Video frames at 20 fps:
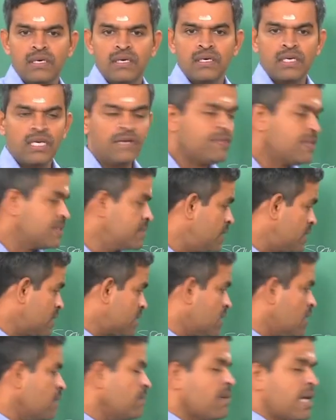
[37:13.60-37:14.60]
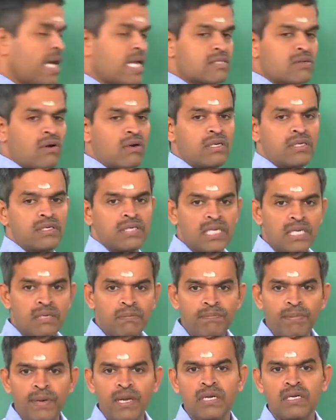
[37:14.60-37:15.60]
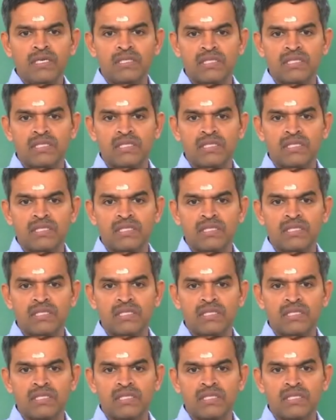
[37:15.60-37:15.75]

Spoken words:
if the system has got an inbuilt